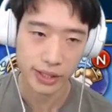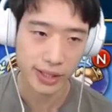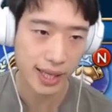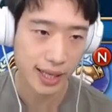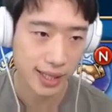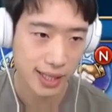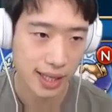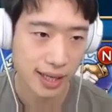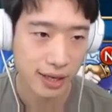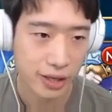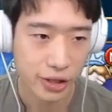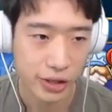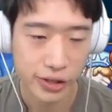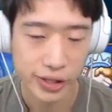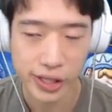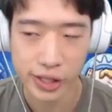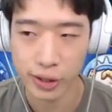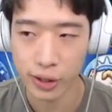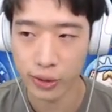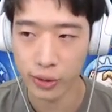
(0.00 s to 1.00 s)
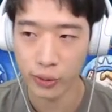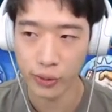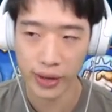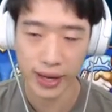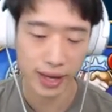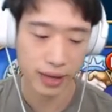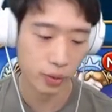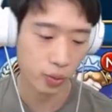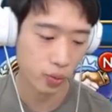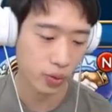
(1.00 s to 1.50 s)
that's how you throw
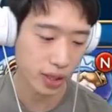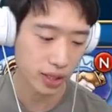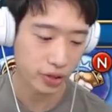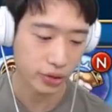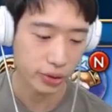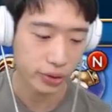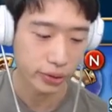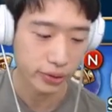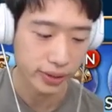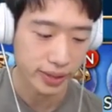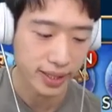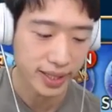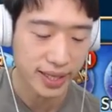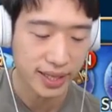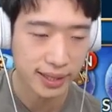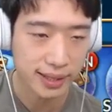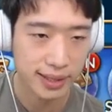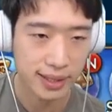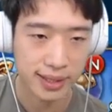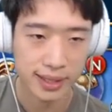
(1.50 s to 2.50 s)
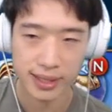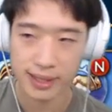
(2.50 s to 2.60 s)
away what you don't need.